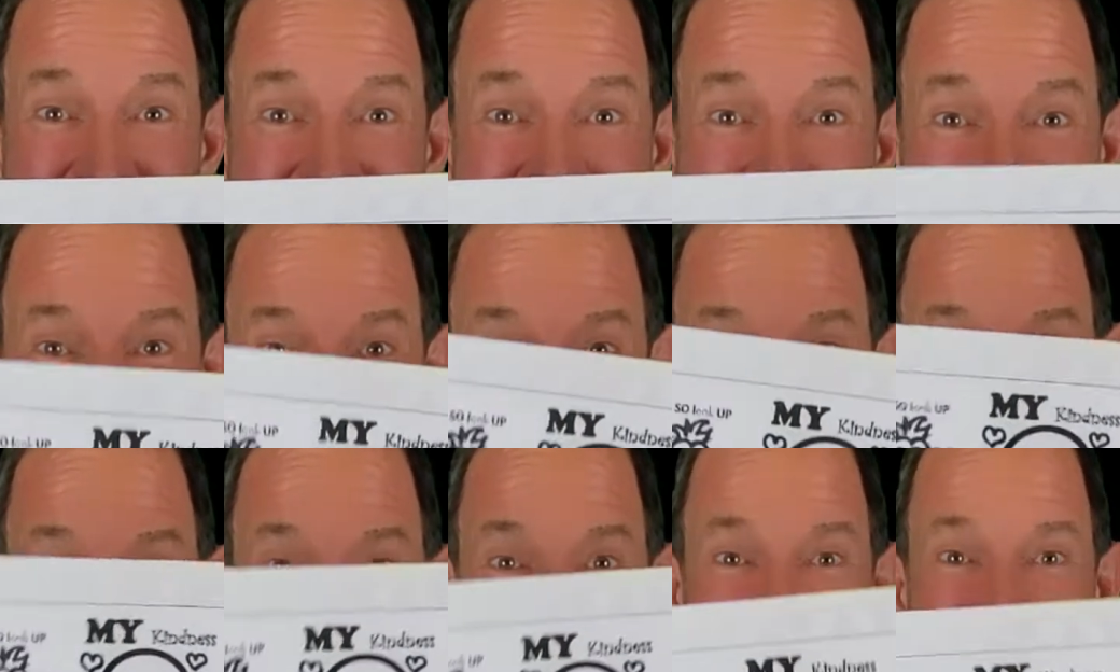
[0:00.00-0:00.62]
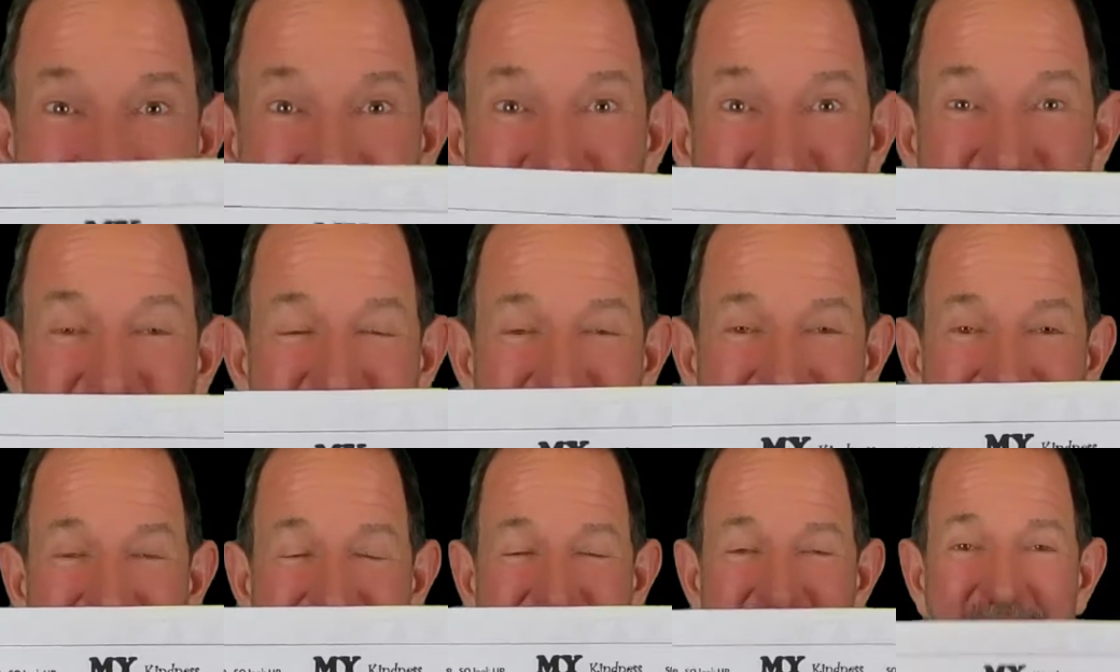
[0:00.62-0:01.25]
You see the
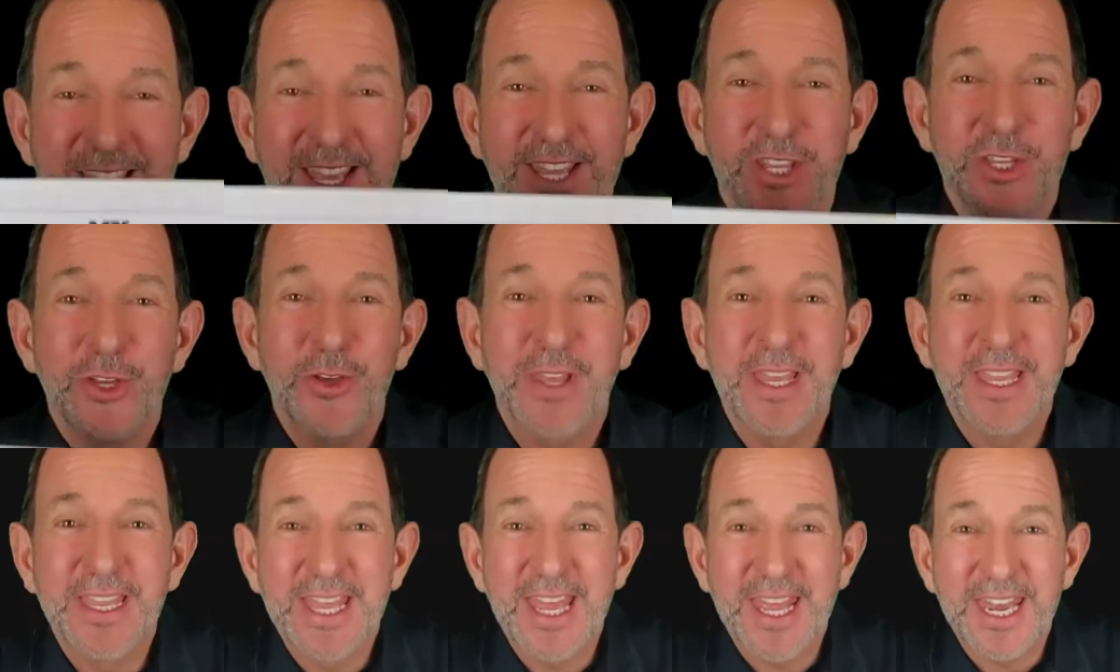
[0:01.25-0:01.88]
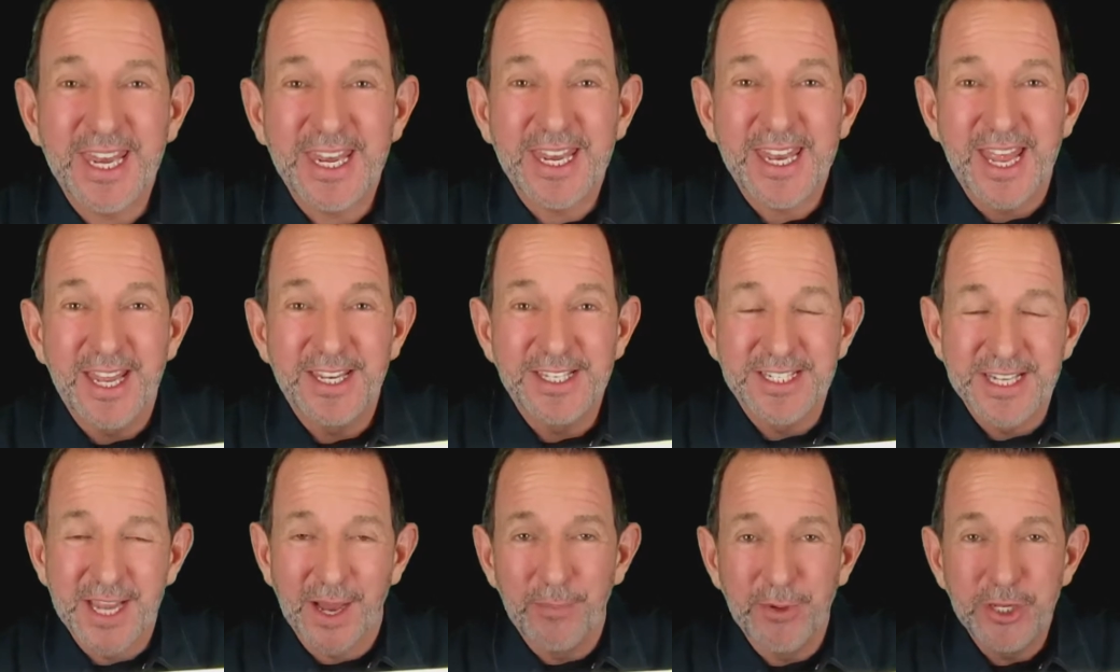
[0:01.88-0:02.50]
sheet? You can get it at
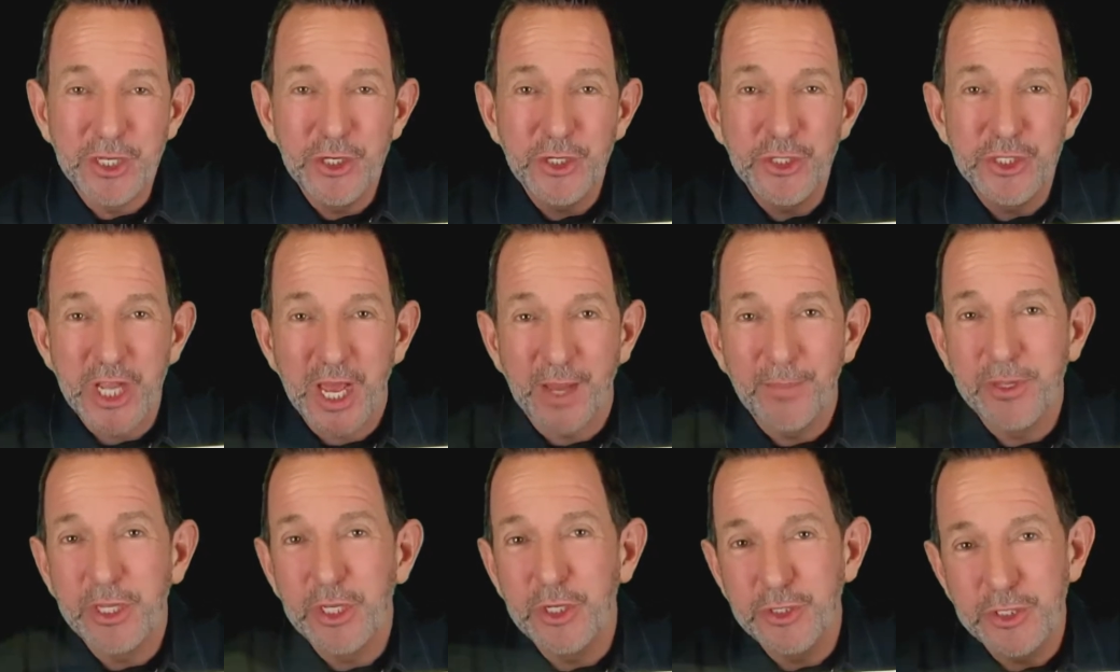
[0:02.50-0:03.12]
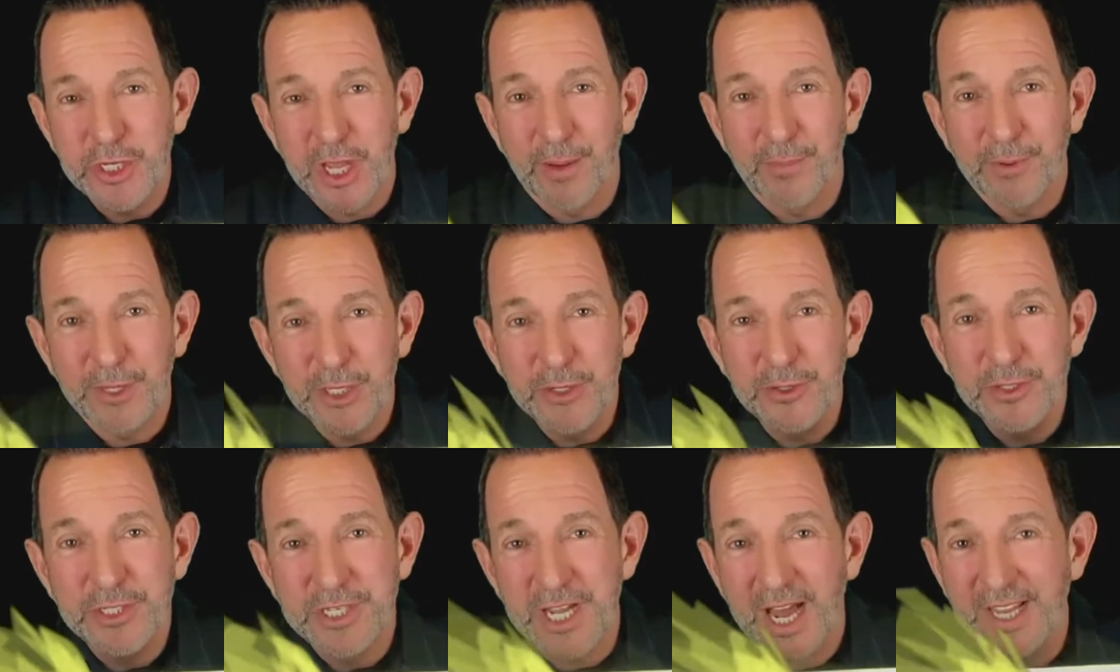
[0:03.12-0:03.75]

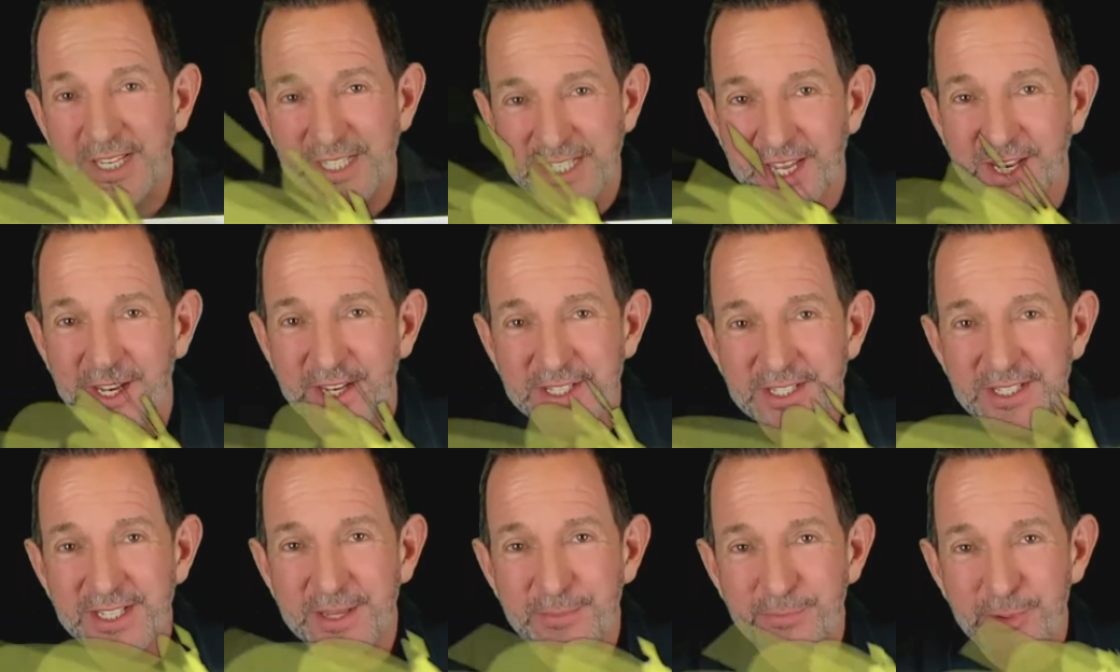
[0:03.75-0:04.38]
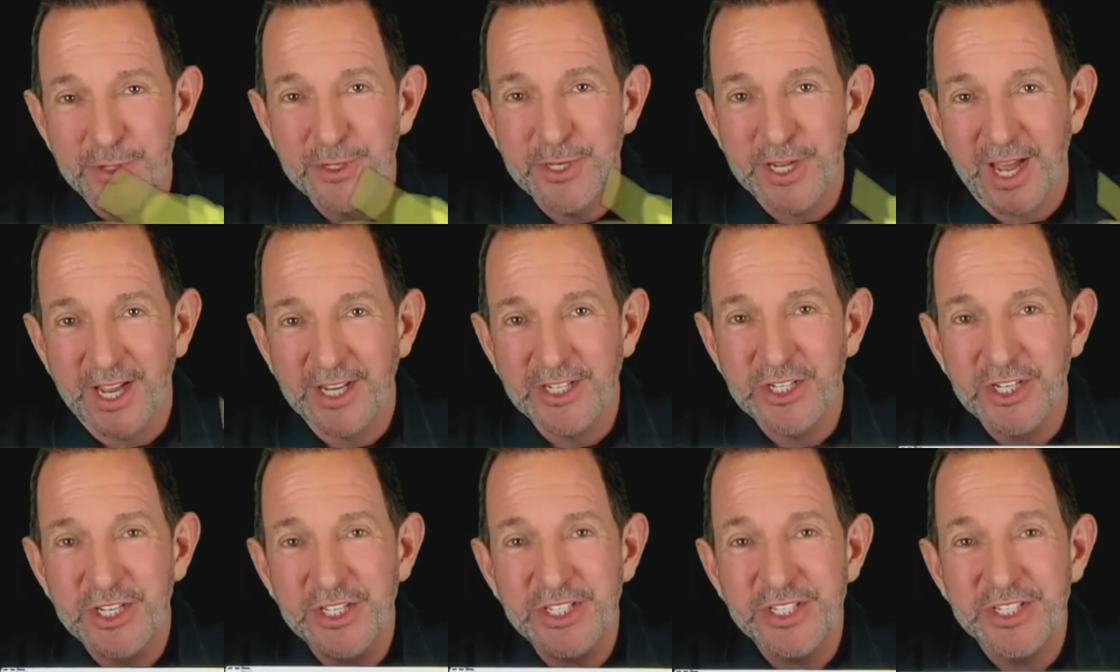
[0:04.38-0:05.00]

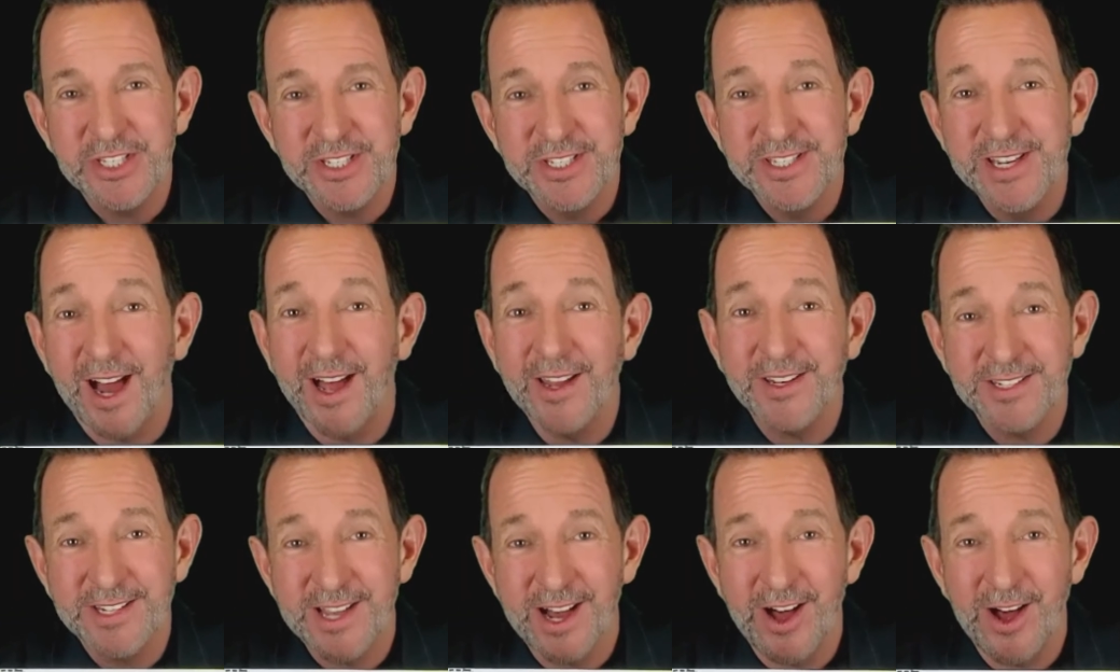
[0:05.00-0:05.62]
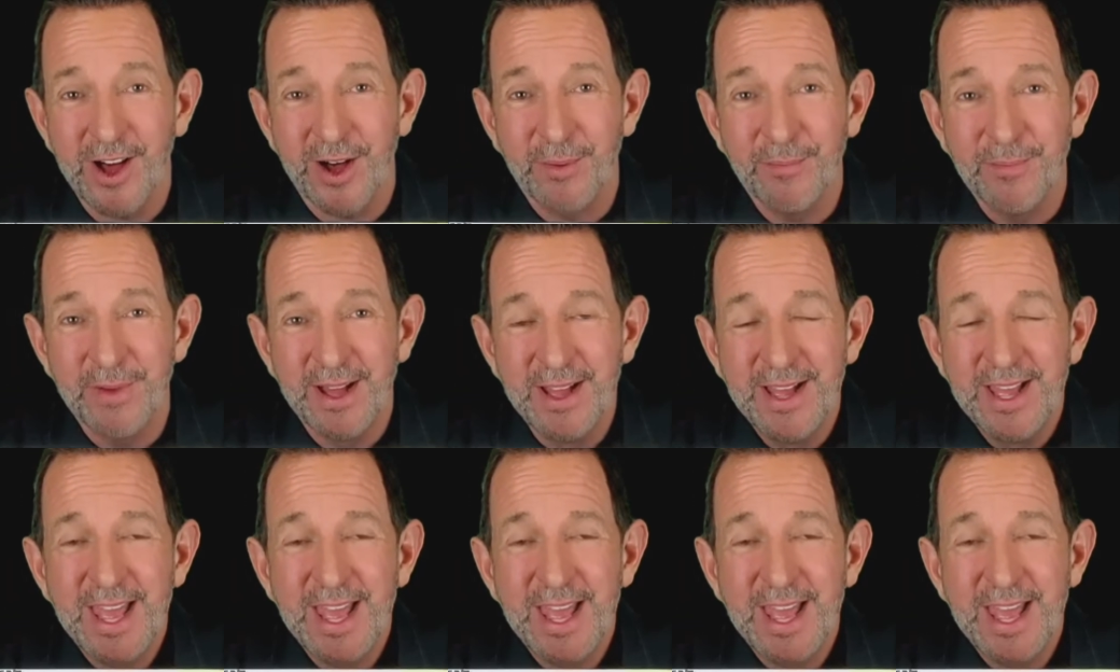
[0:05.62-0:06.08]
www.dennisleeproductions.com